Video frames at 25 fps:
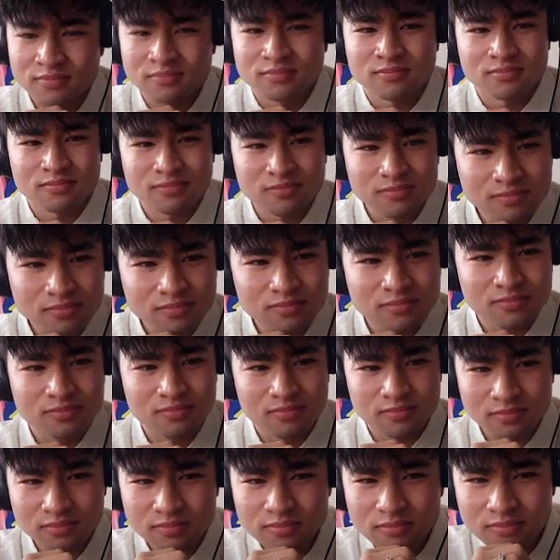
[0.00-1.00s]

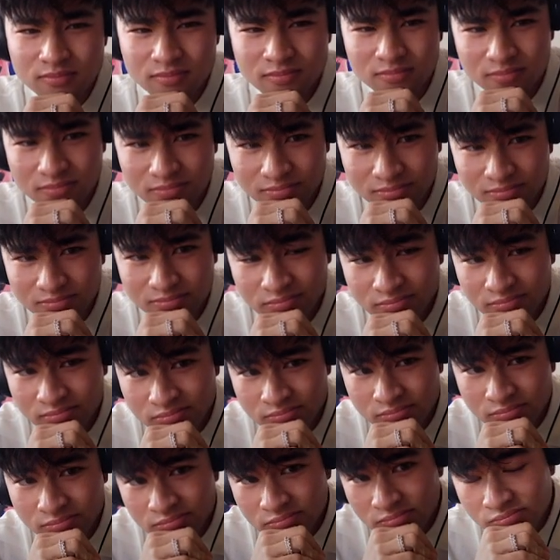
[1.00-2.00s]

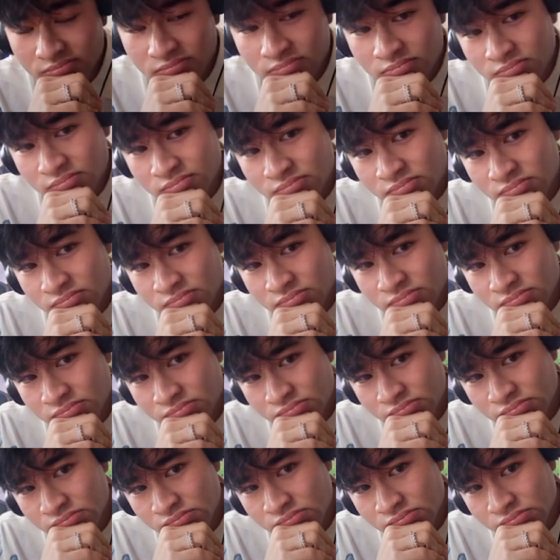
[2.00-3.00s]

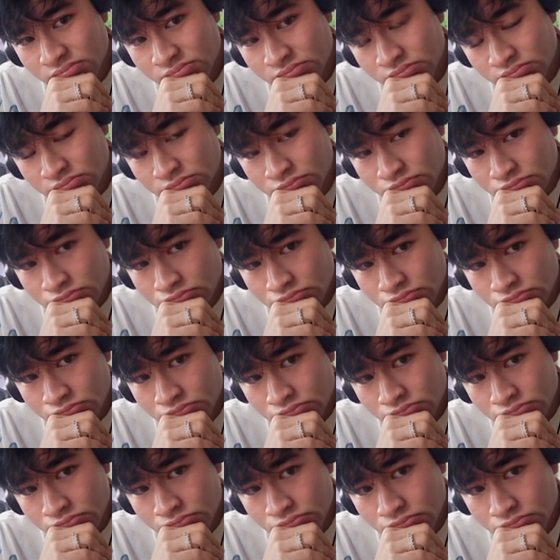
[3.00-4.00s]

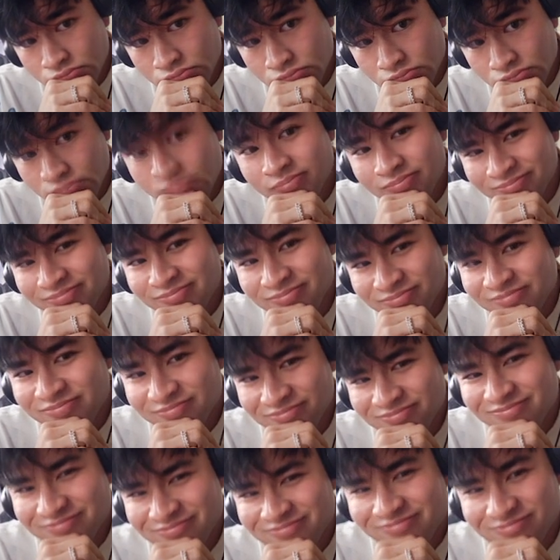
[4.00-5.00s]

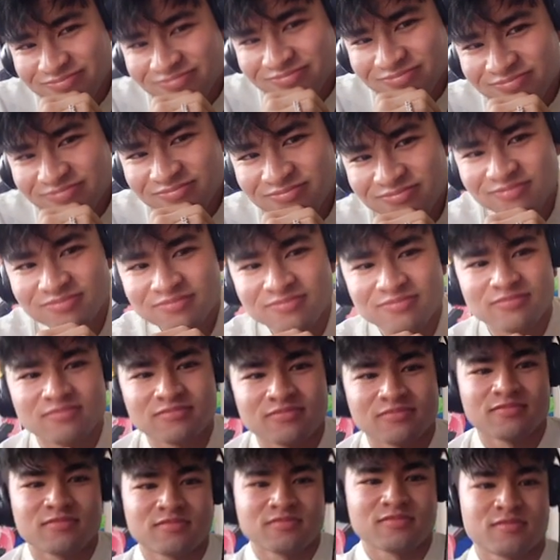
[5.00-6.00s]

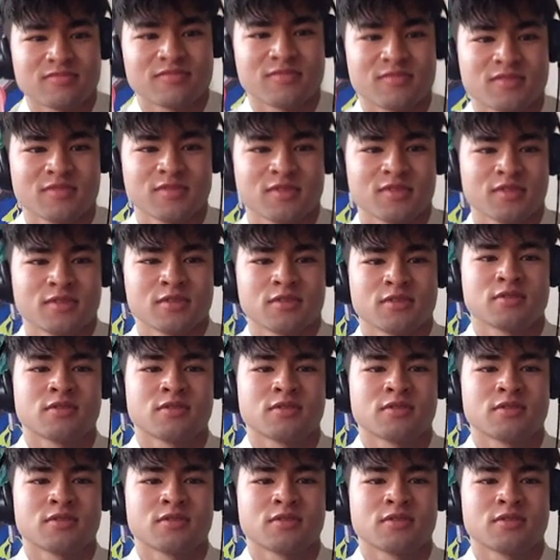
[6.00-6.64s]
[no speech]